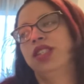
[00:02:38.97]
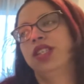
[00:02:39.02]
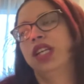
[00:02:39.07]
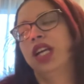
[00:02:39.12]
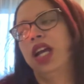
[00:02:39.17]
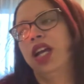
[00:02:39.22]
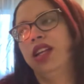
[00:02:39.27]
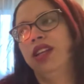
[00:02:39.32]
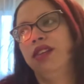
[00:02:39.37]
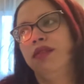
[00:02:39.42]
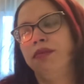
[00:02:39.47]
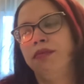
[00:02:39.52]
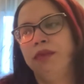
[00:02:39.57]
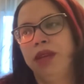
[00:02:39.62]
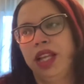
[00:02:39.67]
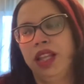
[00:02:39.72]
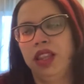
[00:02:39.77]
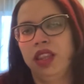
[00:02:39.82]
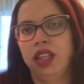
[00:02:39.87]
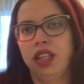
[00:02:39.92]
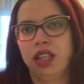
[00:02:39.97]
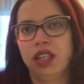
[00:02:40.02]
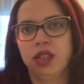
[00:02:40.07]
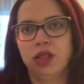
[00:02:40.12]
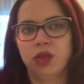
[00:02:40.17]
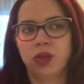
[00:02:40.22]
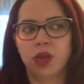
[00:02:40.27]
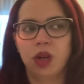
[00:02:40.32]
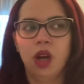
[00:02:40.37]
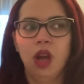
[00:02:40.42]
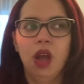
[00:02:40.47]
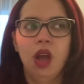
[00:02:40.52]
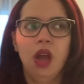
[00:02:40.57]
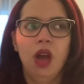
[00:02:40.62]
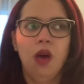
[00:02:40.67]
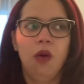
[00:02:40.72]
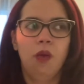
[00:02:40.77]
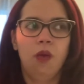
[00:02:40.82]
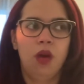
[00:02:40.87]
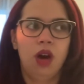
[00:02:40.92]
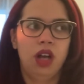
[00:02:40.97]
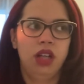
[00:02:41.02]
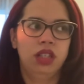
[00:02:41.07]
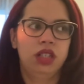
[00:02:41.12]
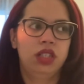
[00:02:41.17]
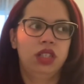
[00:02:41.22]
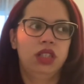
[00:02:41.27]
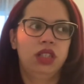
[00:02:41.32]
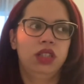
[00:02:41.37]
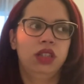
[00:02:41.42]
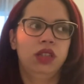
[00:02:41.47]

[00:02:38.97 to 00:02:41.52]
to kind of mend things, or wants to